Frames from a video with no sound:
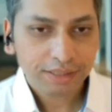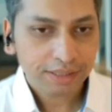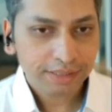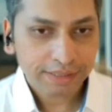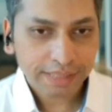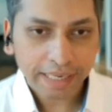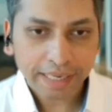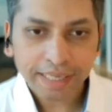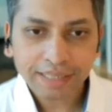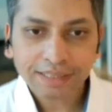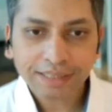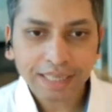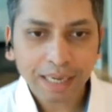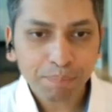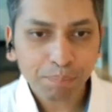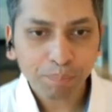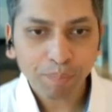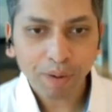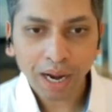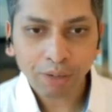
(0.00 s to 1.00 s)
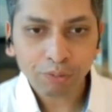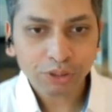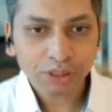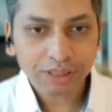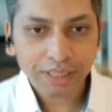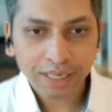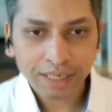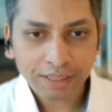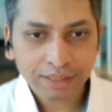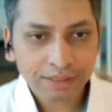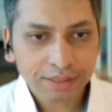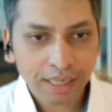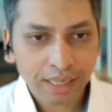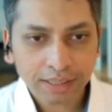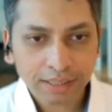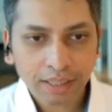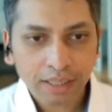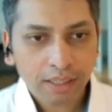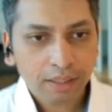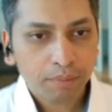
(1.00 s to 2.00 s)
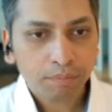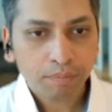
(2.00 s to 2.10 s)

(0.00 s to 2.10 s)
The second step, I would say, is that